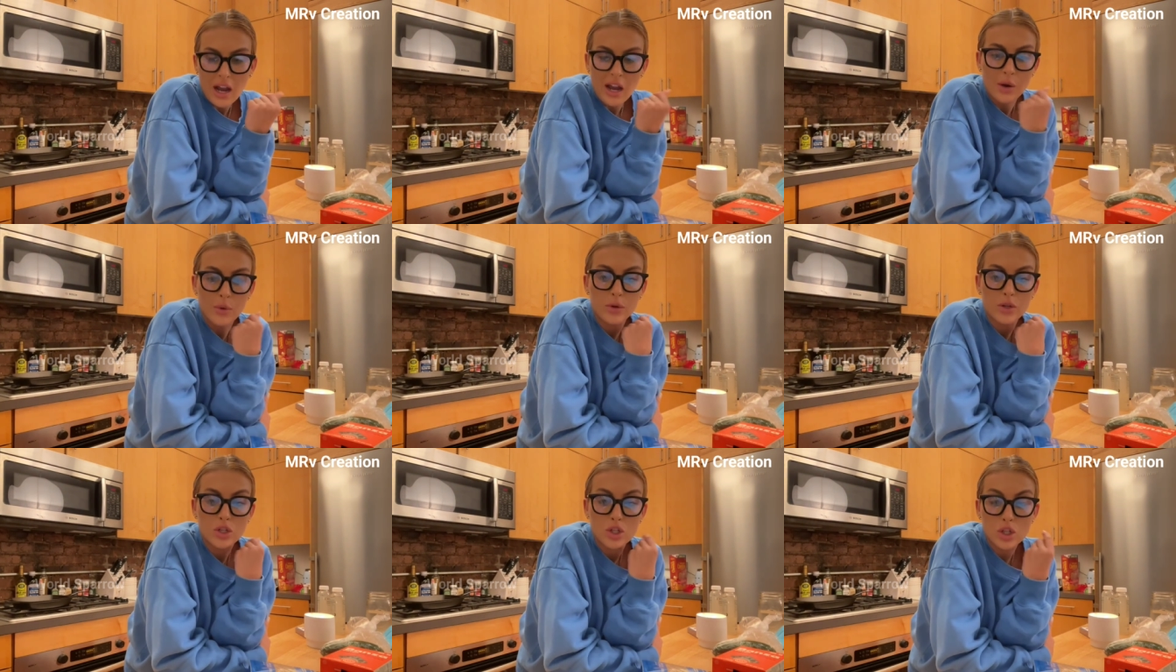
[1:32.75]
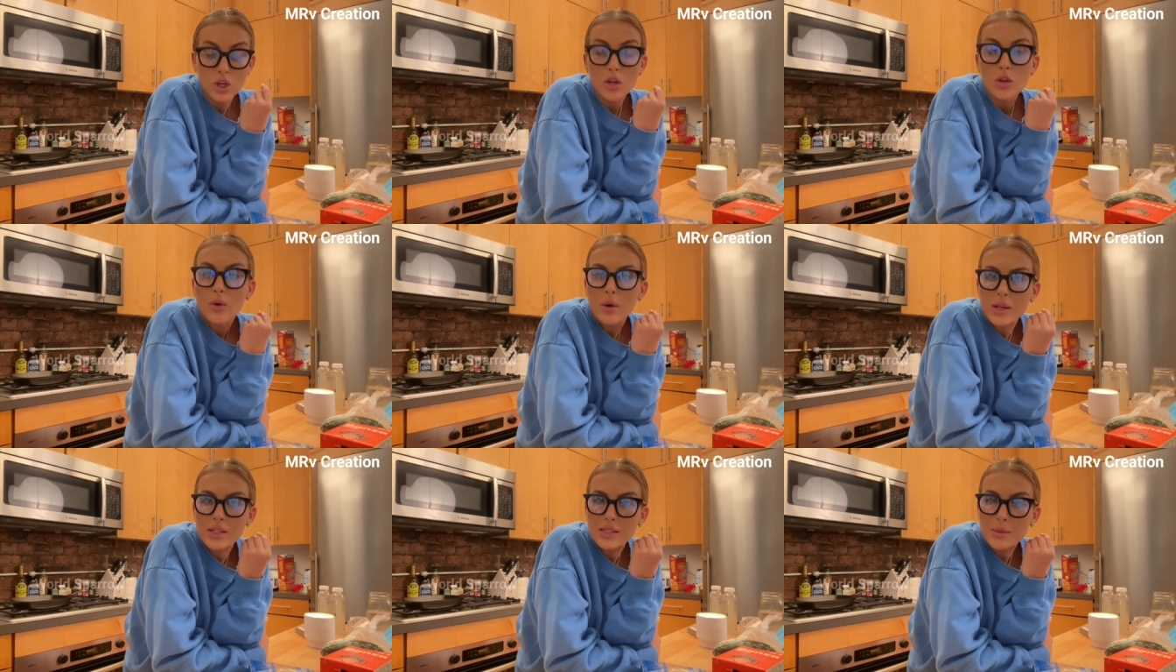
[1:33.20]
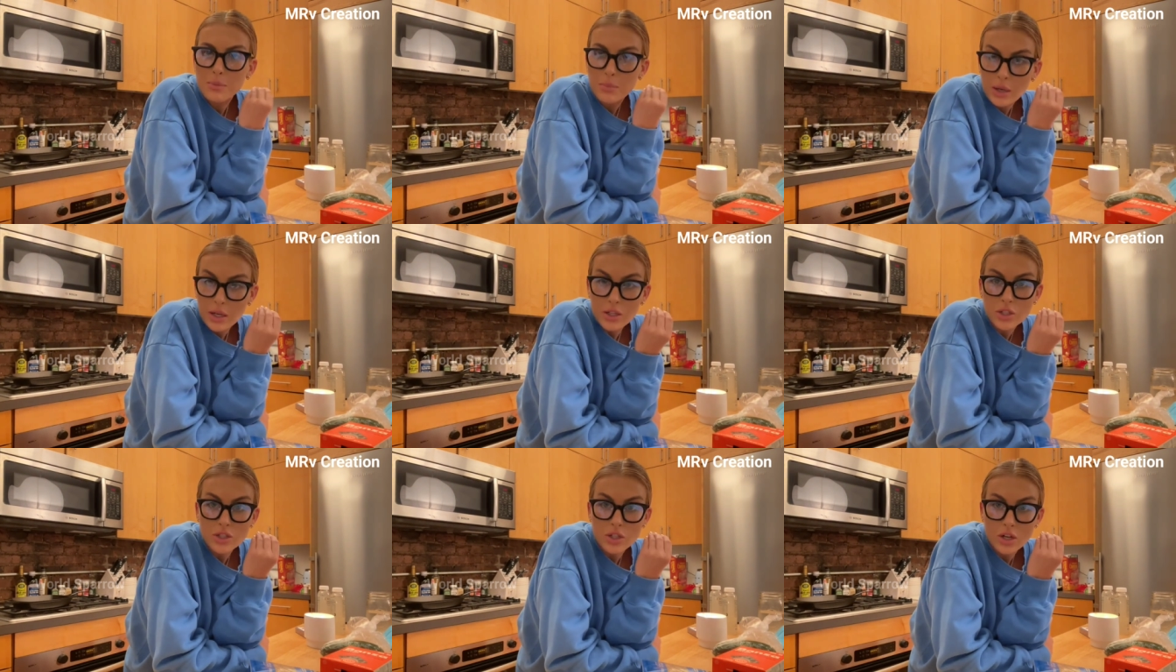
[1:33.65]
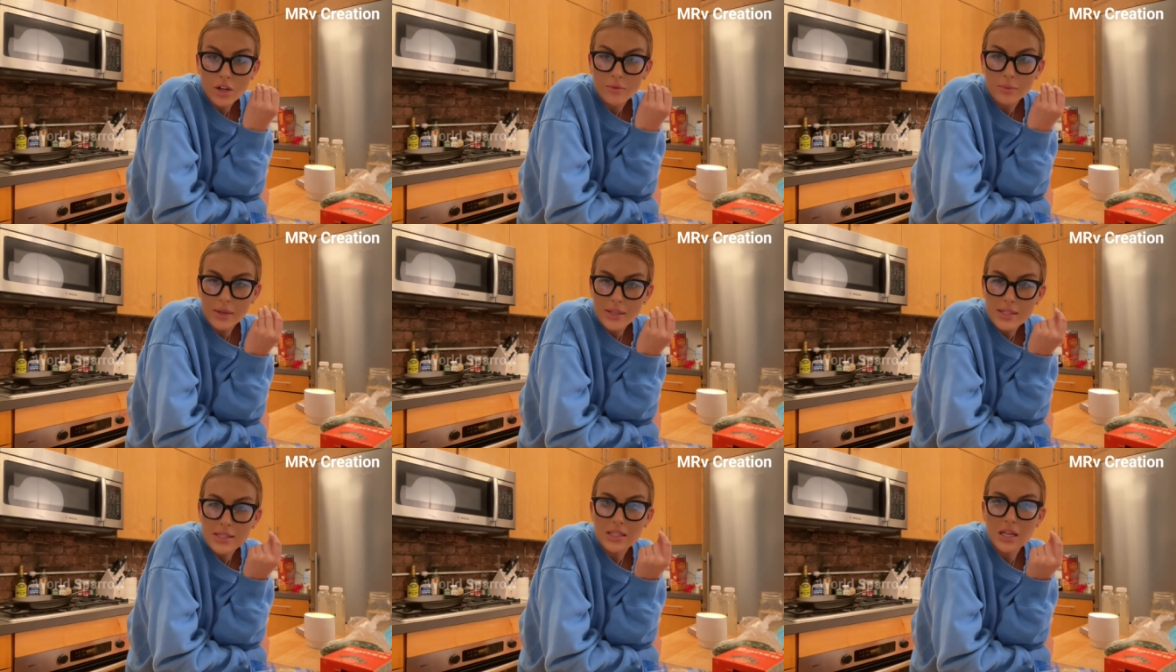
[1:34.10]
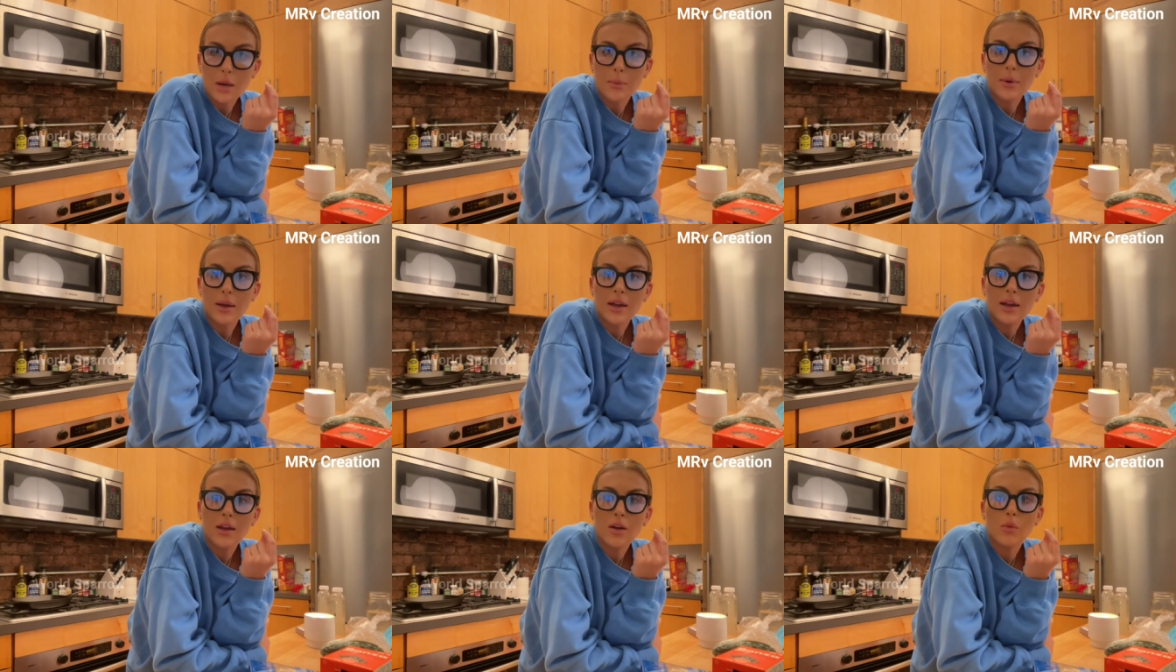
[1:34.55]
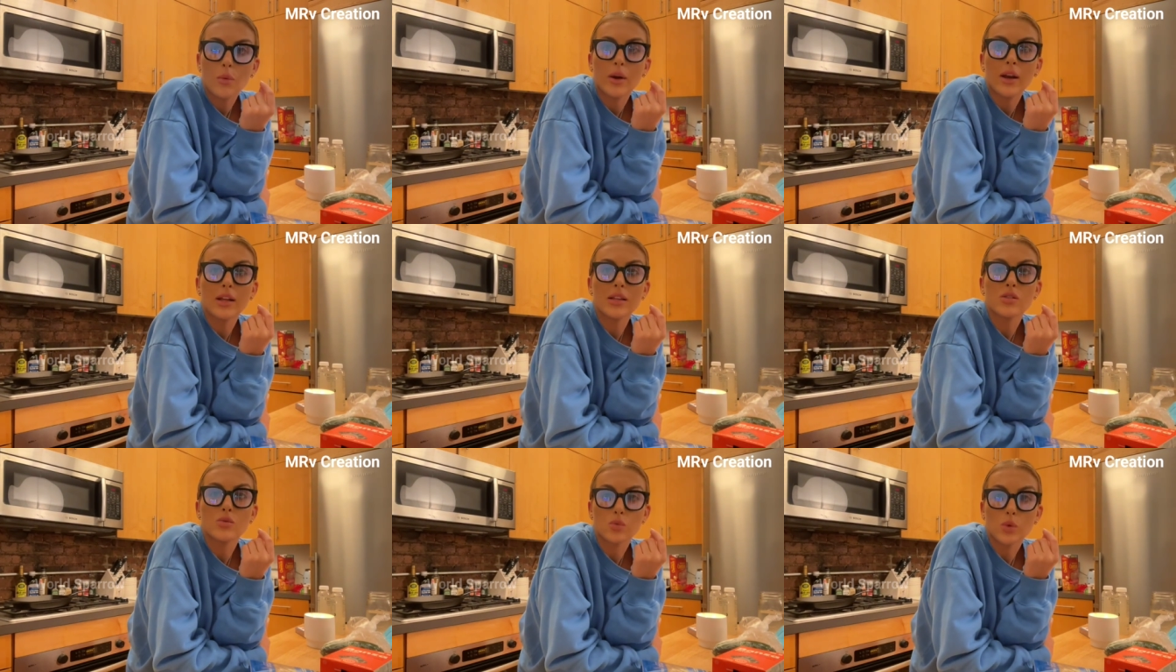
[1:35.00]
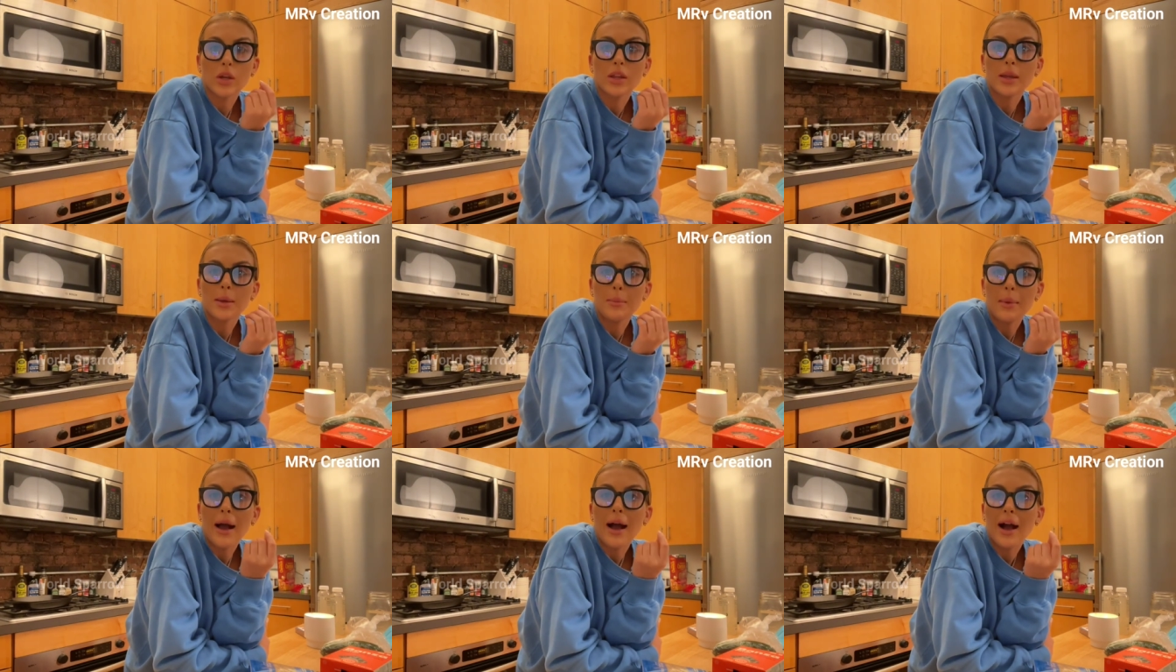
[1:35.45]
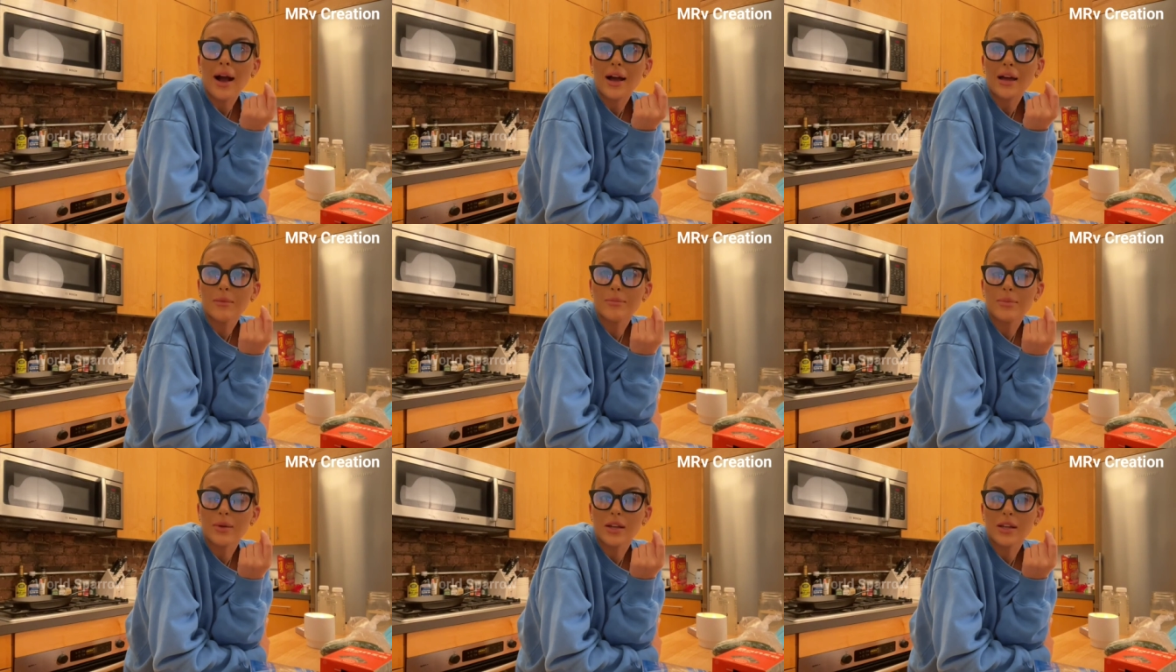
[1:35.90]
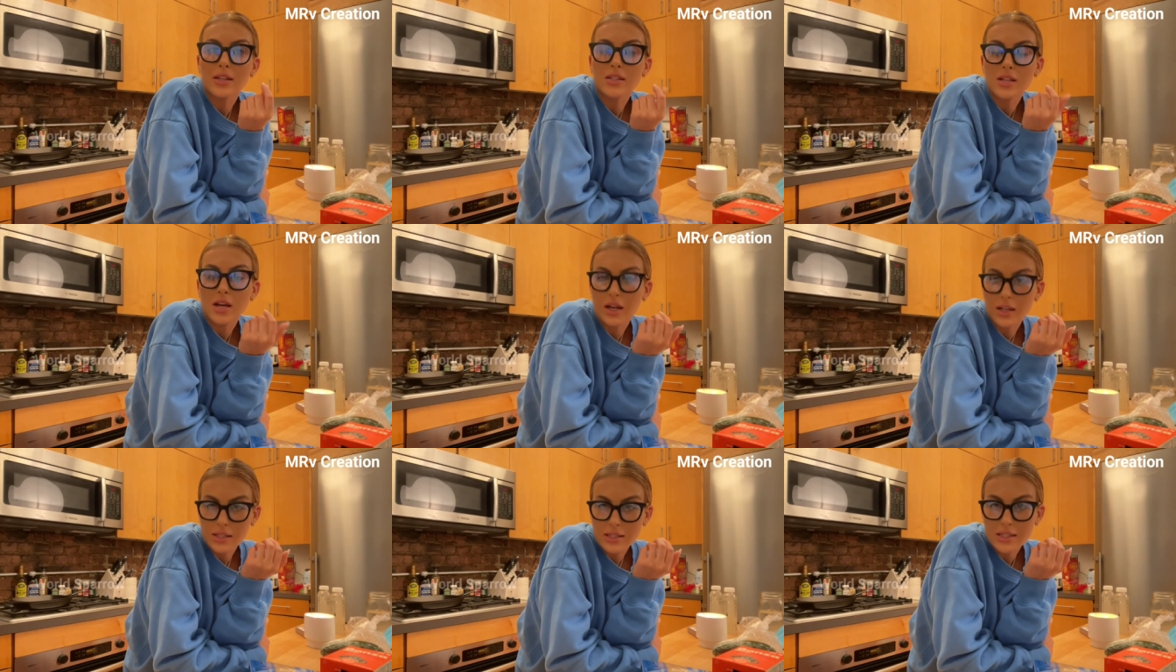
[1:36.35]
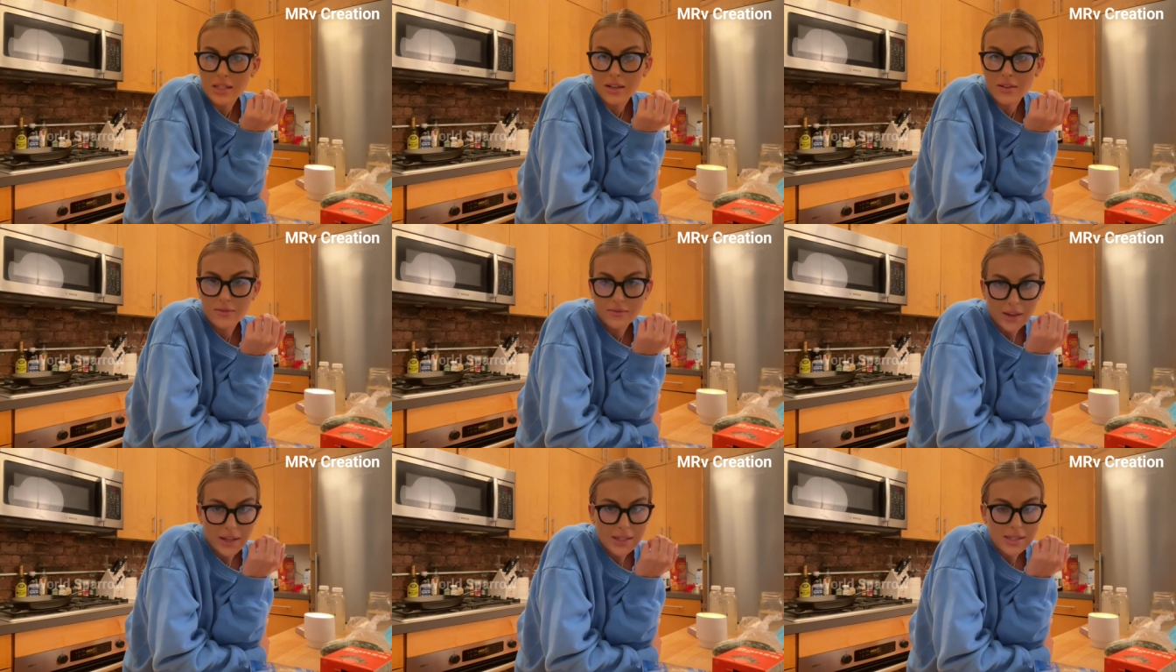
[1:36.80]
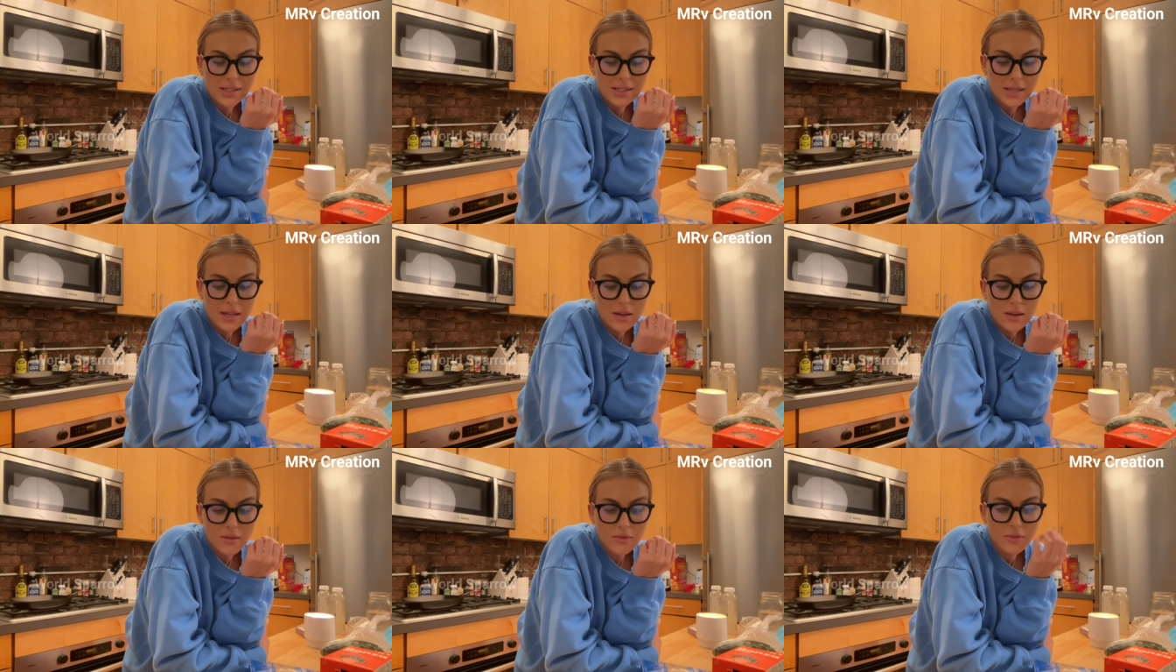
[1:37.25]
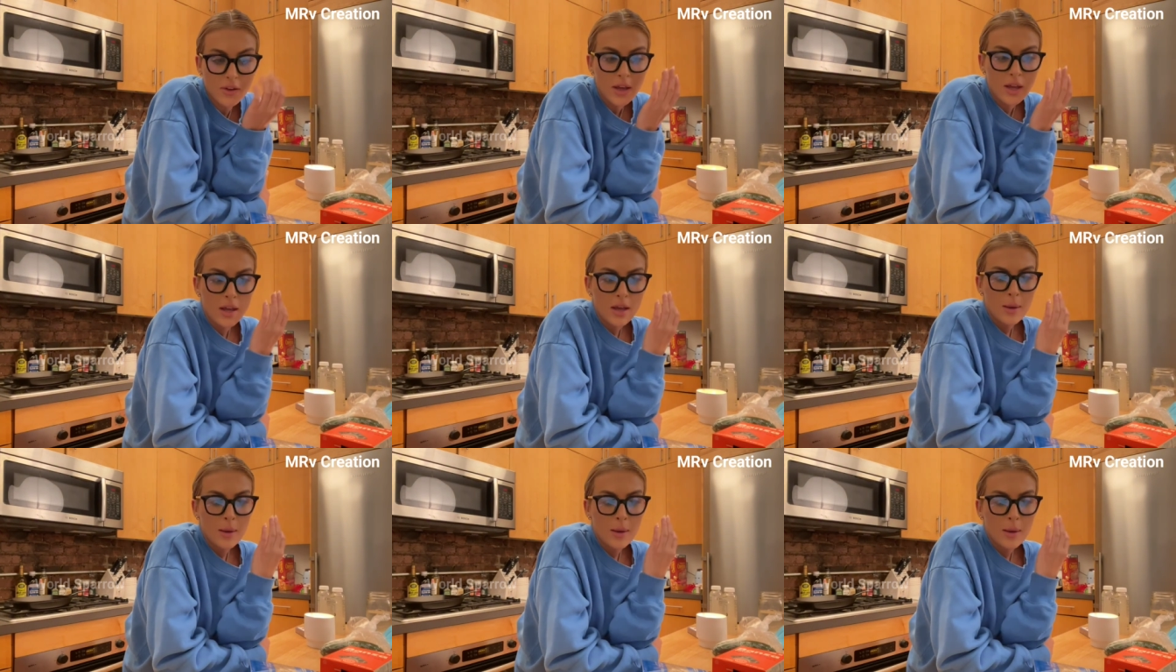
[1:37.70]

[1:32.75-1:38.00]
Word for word: I would show you guys a picture of my stomach when it's really bad, but it's honestly offensive.